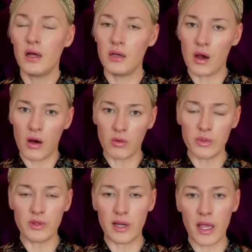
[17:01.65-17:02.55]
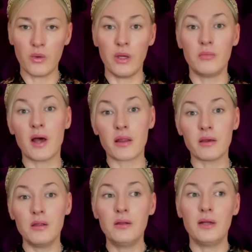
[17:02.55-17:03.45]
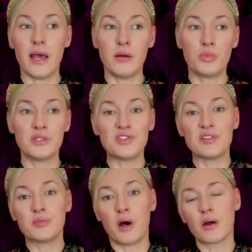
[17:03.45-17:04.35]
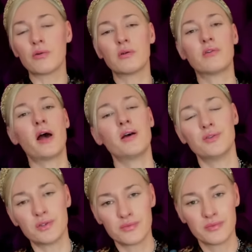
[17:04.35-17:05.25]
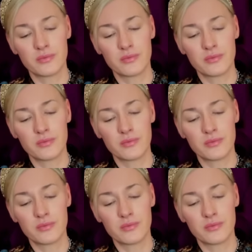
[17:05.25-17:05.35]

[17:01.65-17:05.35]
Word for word: along with the late Queen Mother and the late Princess Margaret Rose.